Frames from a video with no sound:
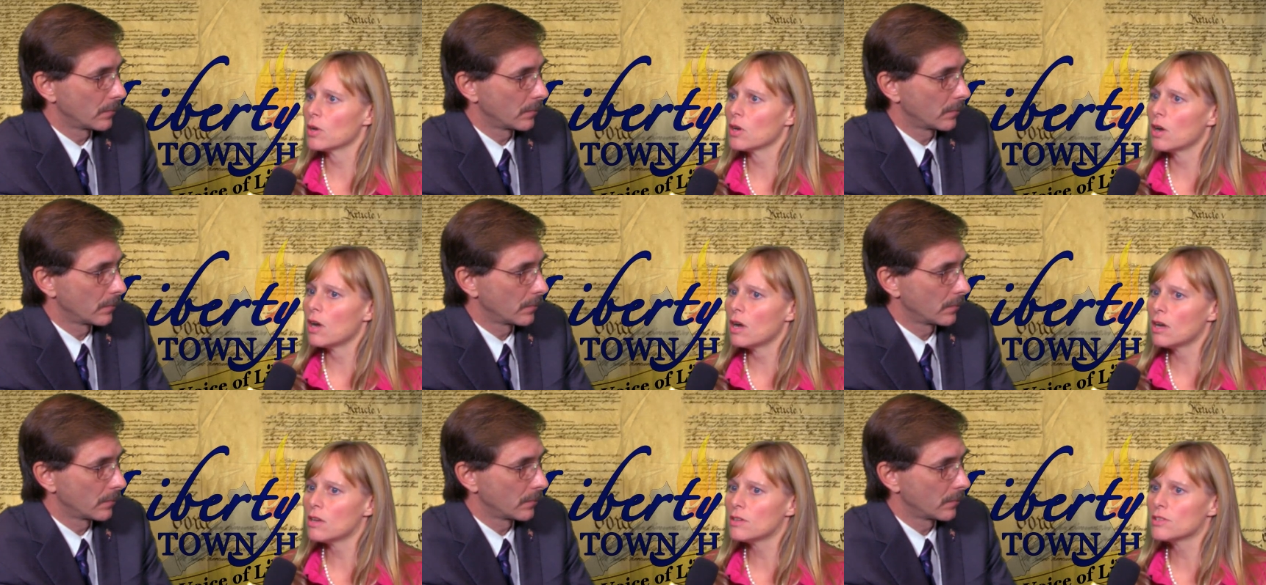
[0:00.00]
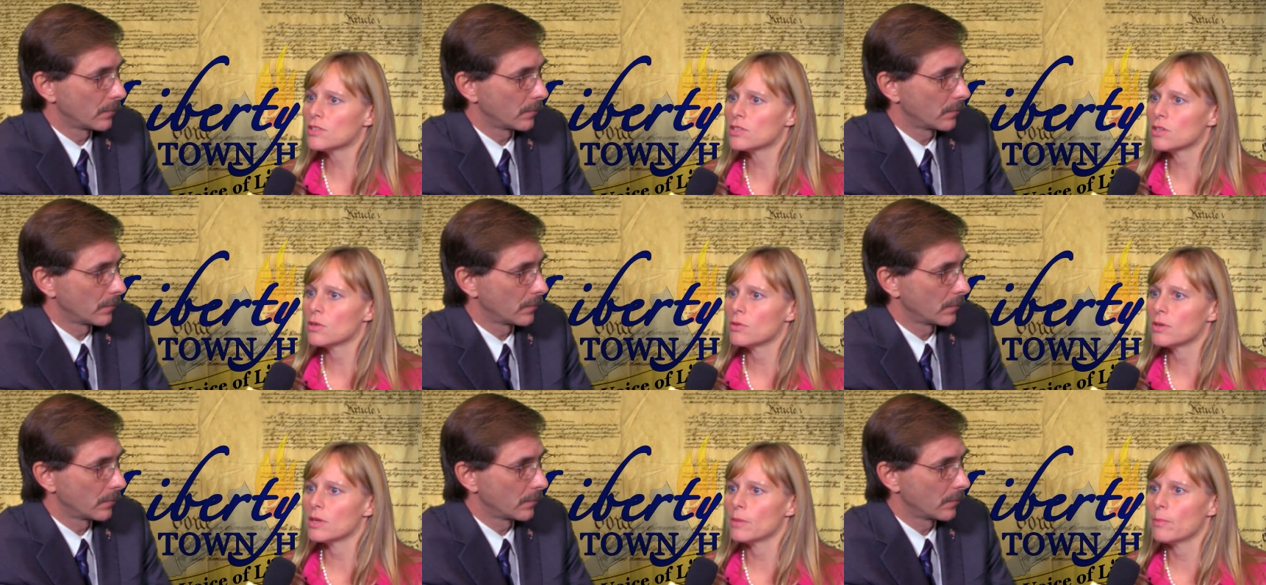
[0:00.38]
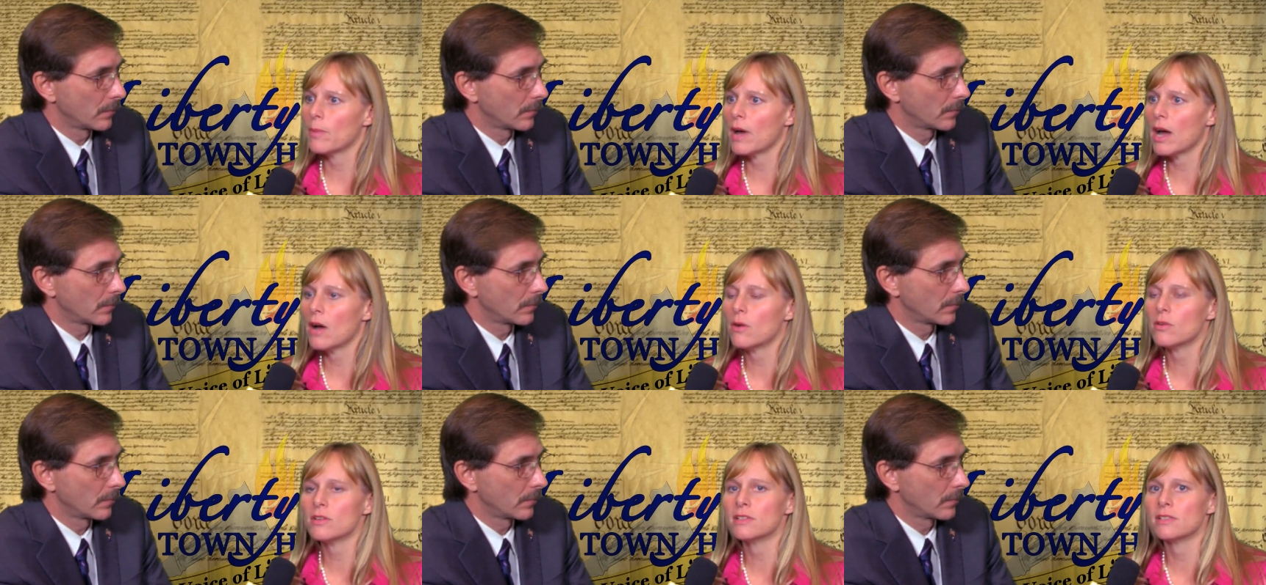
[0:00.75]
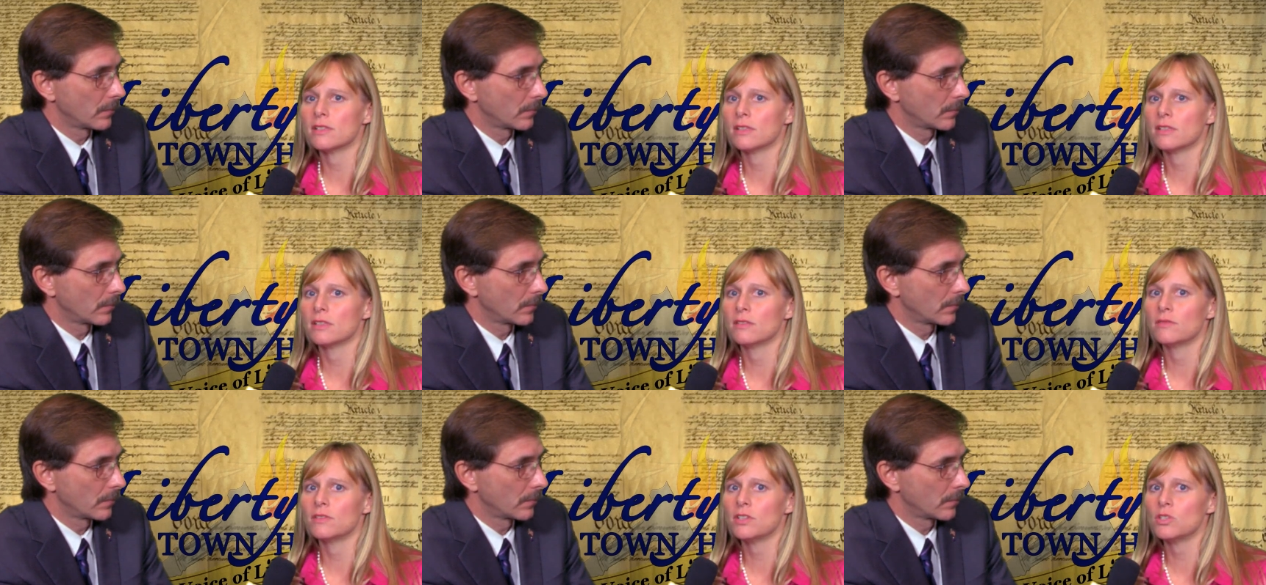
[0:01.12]
Speaker 1: But also, it empowers
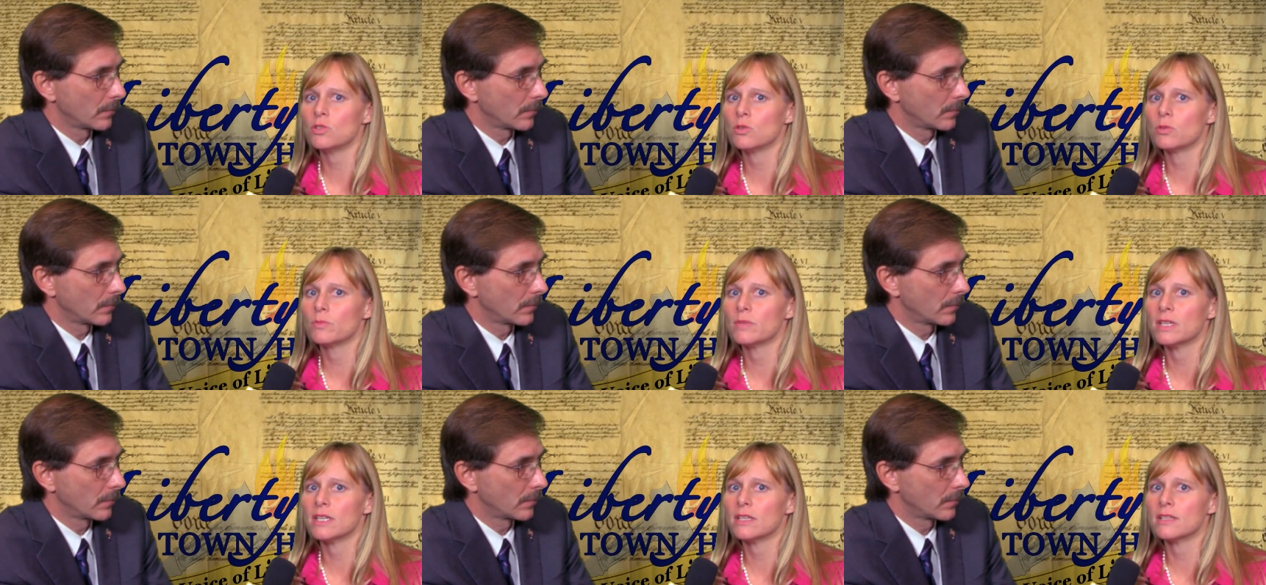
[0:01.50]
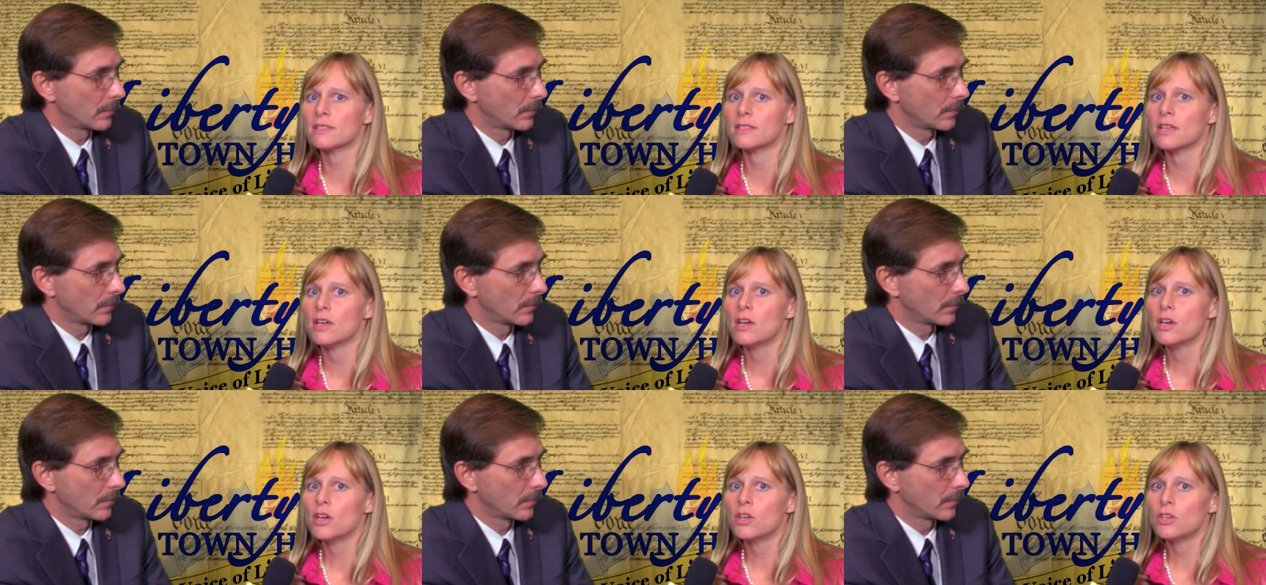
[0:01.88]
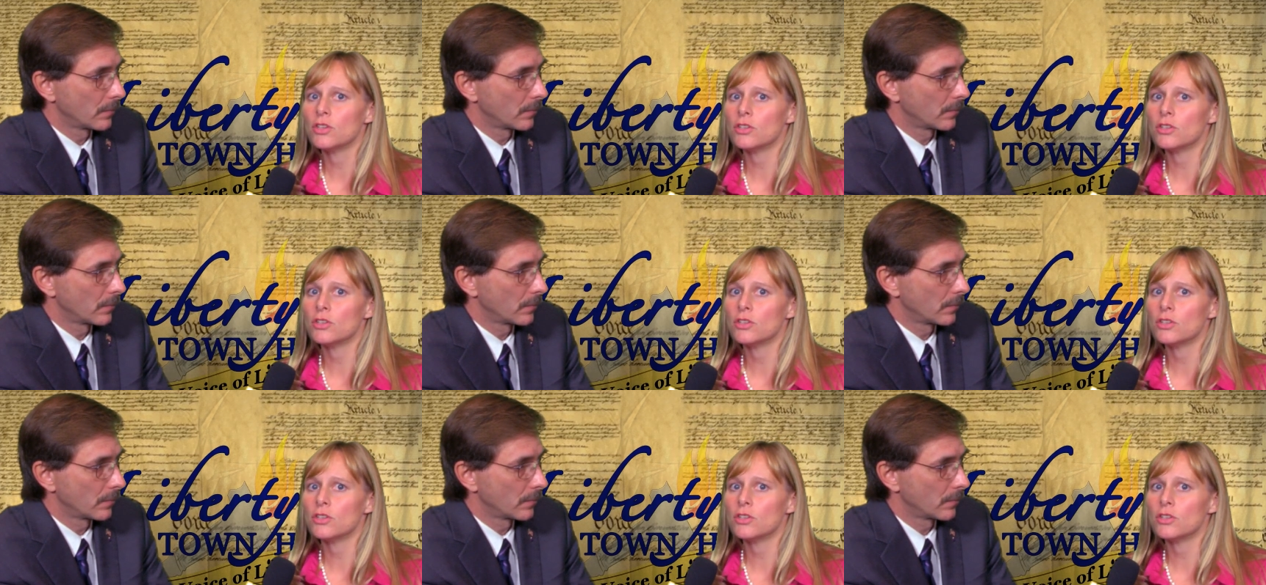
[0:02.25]
the individual because